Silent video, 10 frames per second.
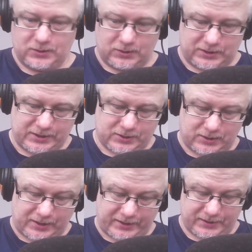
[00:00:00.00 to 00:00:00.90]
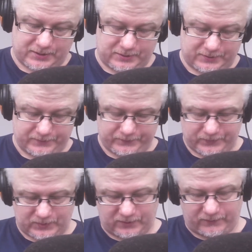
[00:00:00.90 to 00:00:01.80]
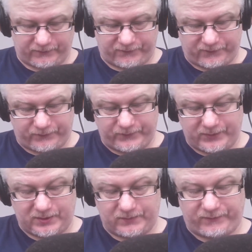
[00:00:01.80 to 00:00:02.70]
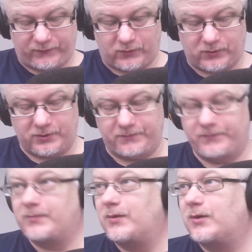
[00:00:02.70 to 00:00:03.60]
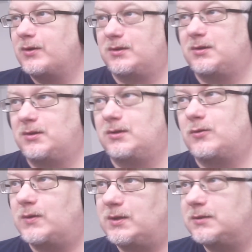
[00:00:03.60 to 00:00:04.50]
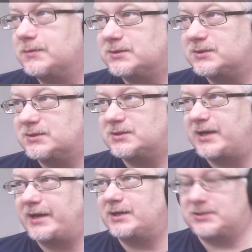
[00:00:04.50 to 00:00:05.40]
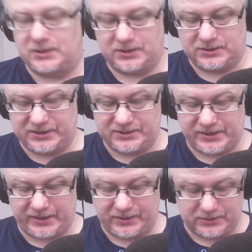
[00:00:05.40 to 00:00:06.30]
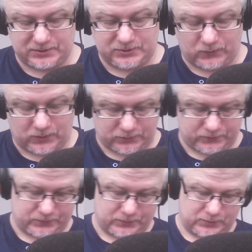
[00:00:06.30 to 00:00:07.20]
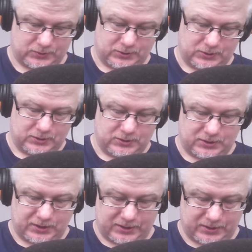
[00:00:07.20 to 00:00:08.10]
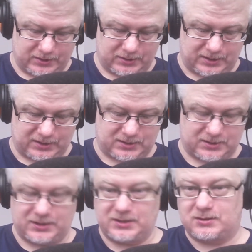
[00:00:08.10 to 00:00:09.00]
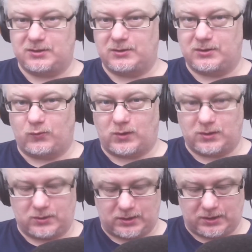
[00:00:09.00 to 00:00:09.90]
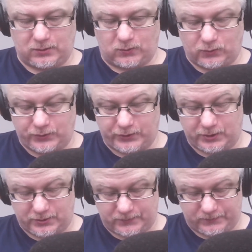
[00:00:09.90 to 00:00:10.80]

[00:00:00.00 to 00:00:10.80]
light for, well, stage and DJ and so on. And that is the one I ordered.